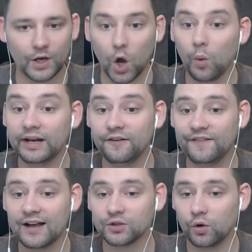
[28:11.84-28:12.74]
Oh, I need
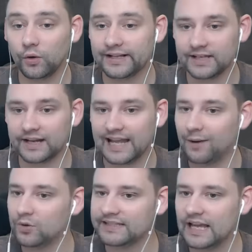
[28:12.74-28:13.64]
1,000 coins. Okay,
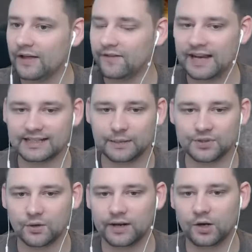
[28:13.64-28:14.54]
we'll save that for next
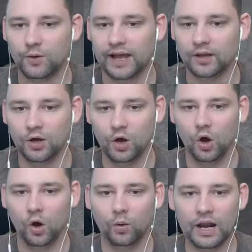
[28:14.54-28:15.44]
episode anyway.
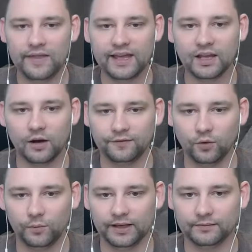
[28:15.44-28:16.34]
What have they got
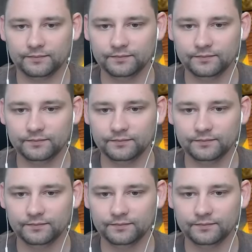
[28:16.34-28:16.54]
for me?